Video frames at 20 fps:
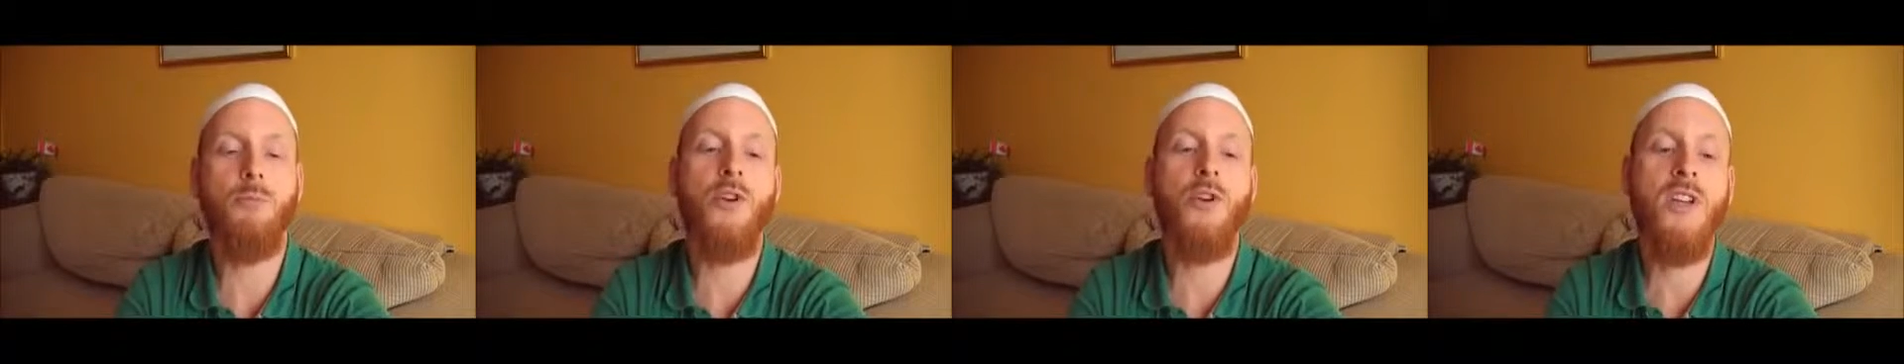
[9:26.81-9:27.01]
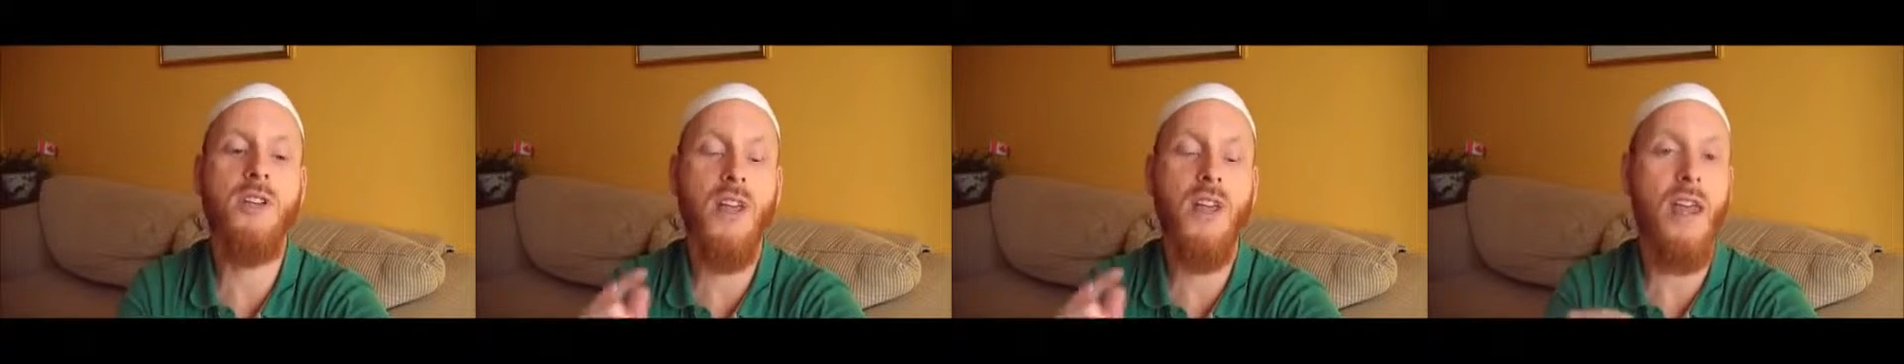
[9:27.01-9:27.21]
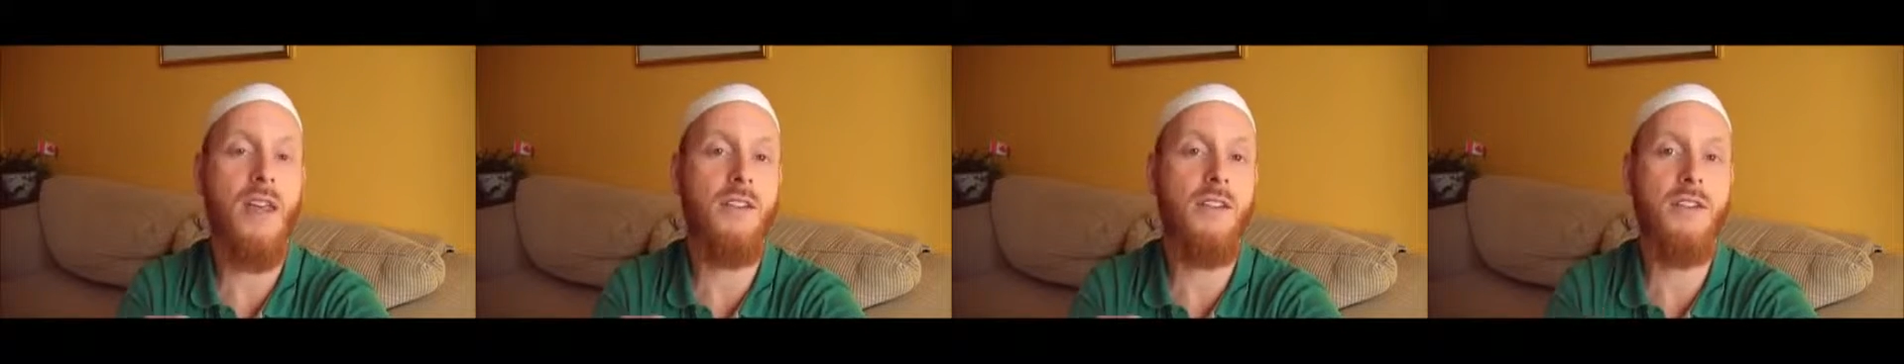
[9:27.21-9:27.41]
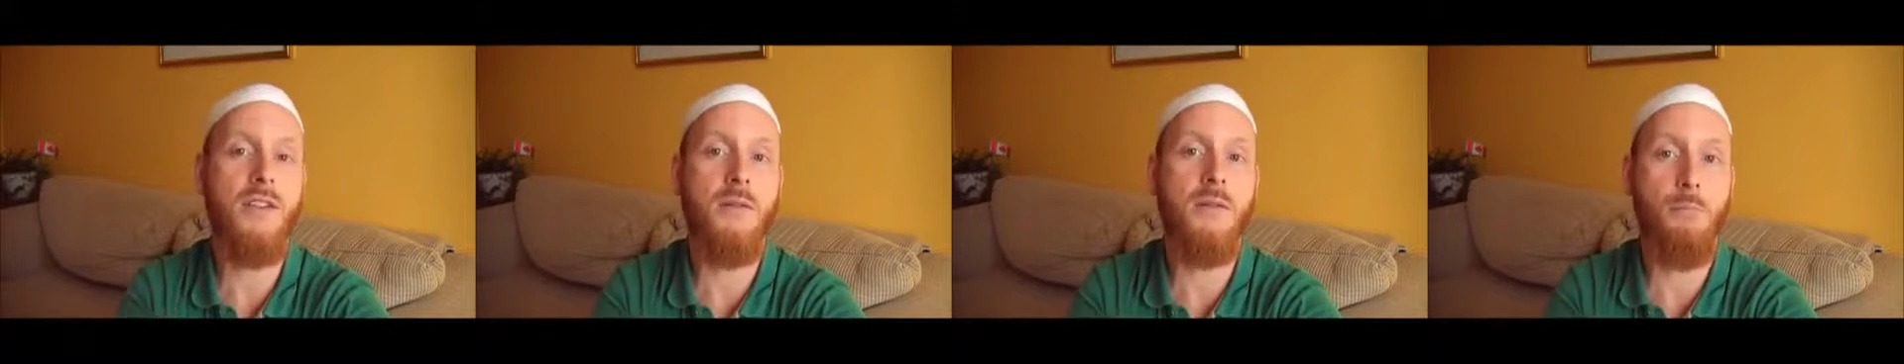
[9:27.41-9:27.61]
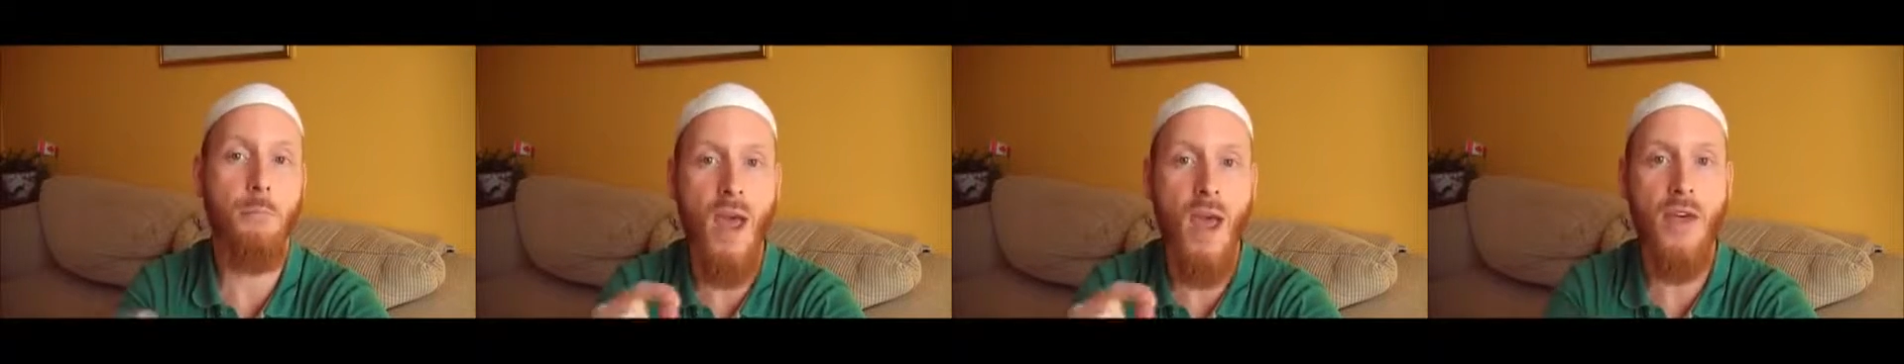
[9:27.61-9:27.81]

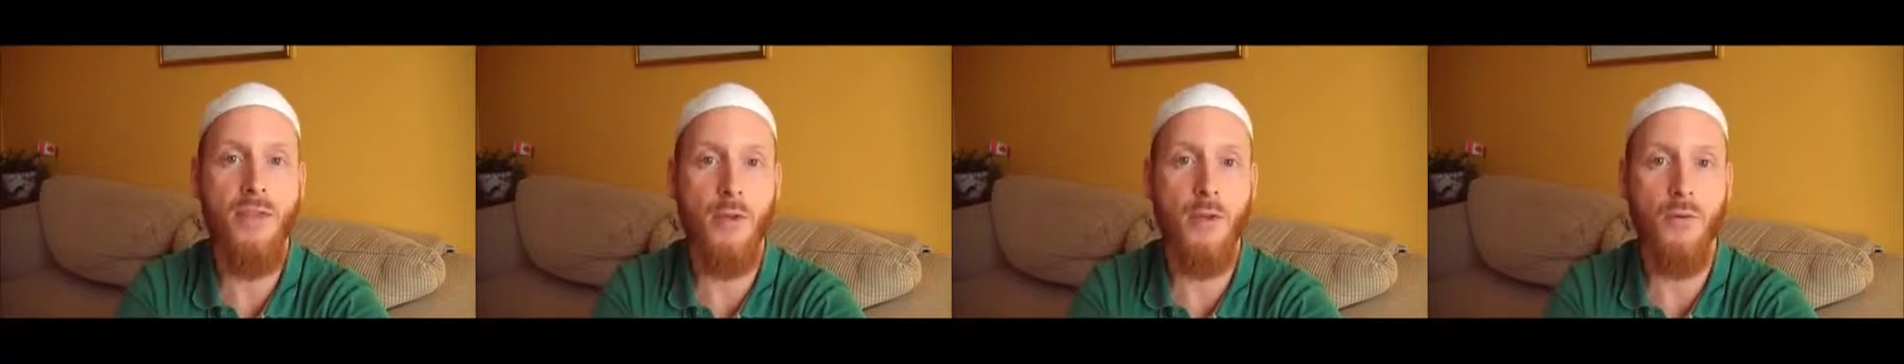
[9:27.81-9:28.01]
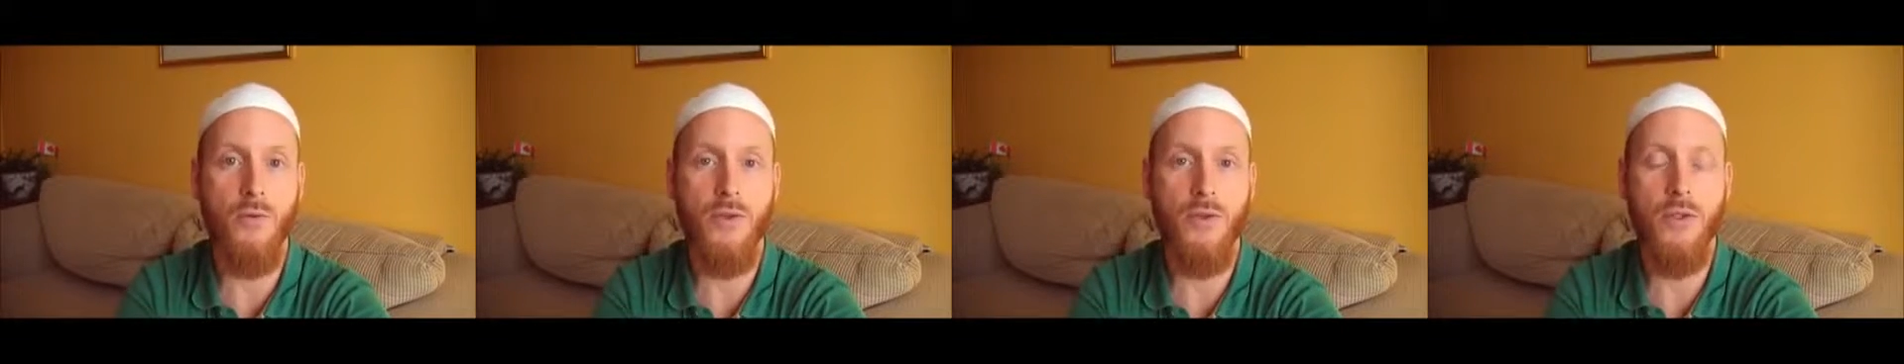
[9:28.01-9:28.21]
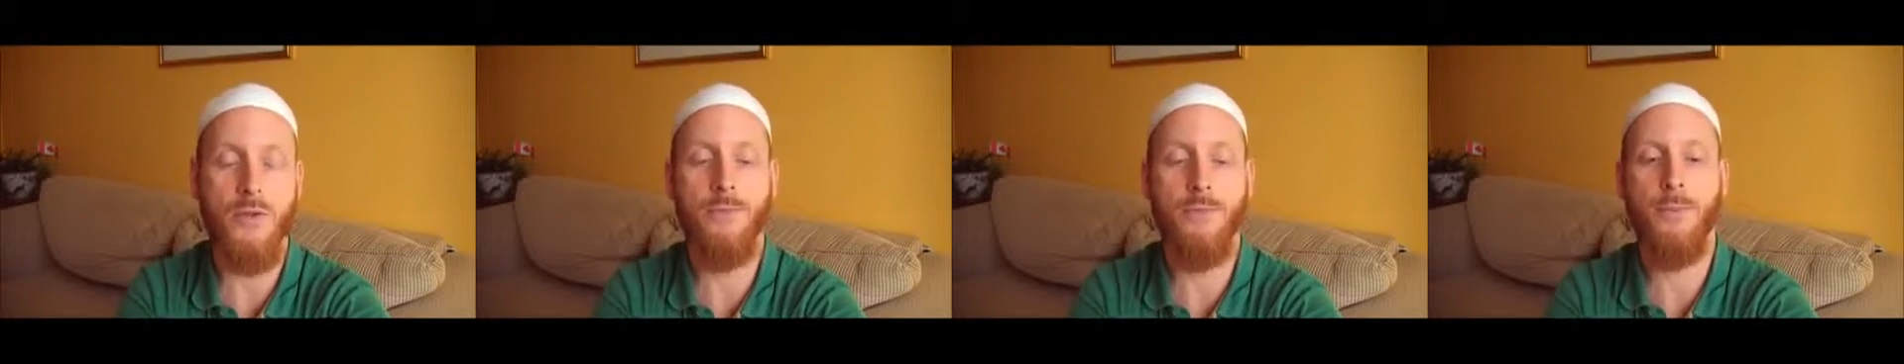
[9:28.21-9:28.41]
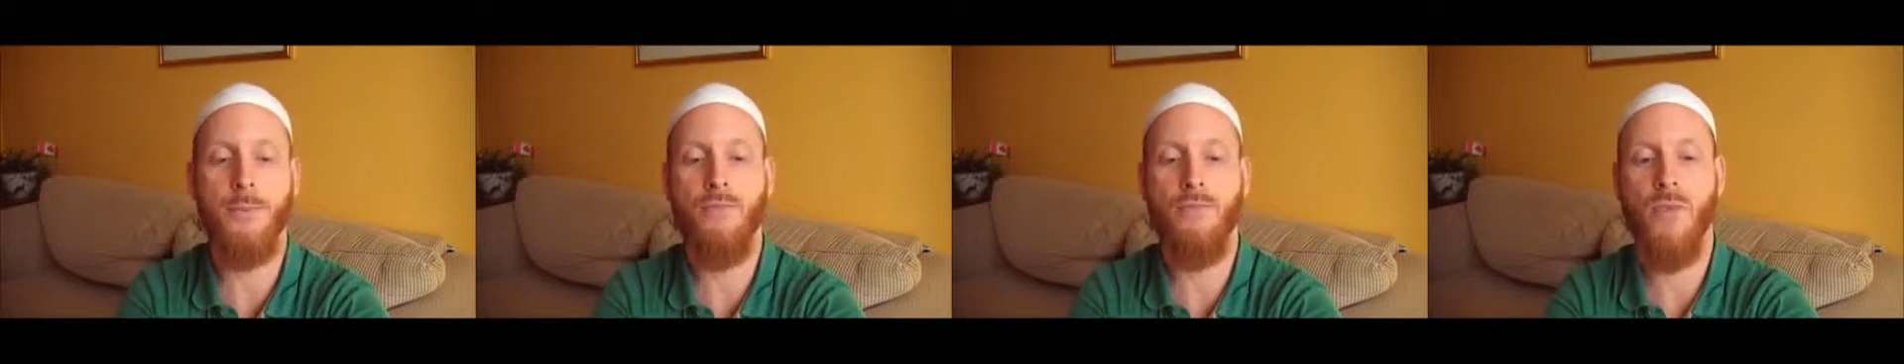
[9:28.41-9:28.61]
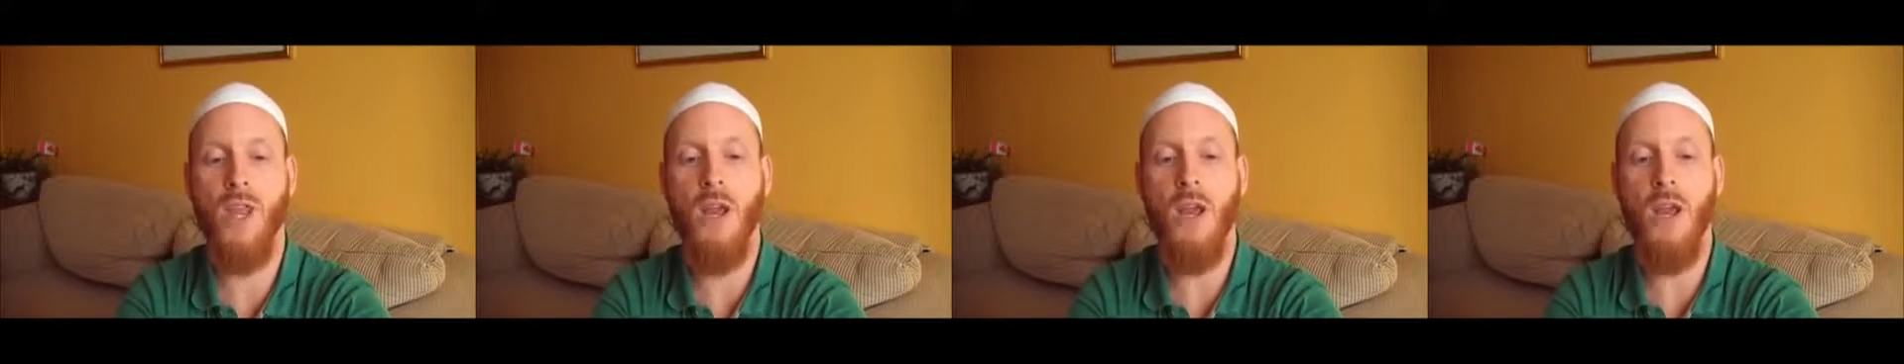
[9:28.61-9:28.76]
predates Matthew's.